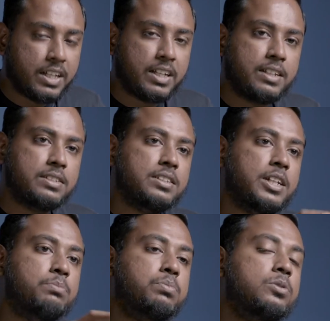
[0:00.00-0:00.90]
is
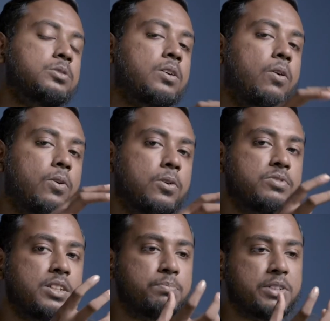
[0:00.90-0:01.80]
it pulls all
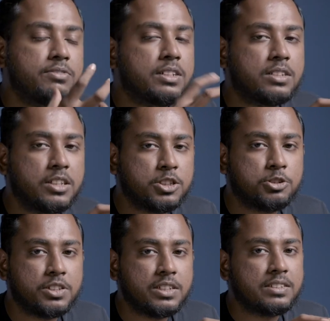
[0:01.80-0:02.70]
of the previous
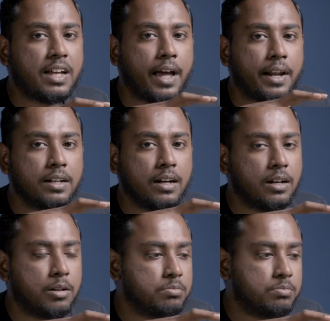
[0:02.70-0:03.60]
histories and
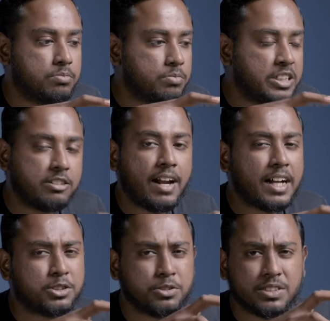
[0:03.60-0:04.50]

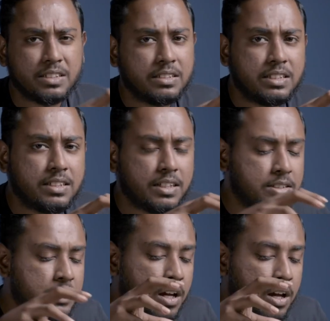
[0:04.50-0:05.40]
interactions and
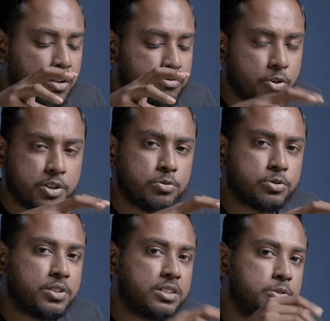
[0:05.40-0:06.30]
details for you
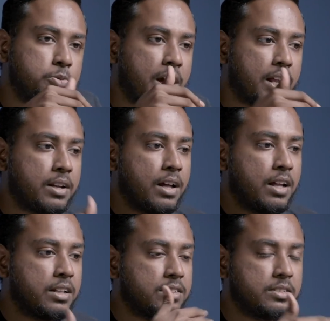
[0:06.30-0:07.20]
so that you can
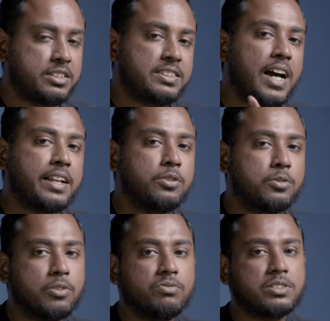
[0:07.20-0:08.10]
design your
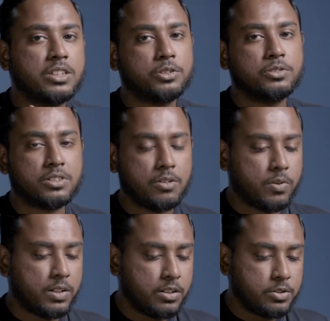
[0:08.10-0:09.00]
conversations
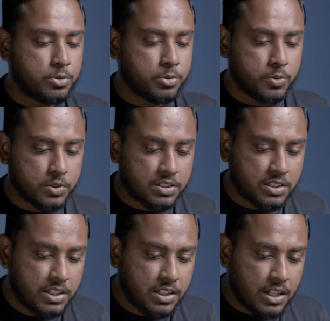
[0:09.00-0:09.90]
accordingly. So you'll
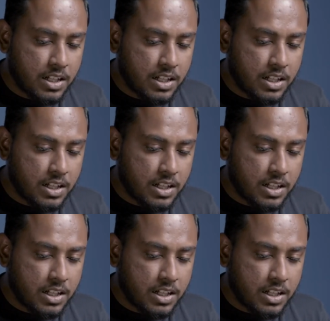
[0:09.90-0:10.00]
see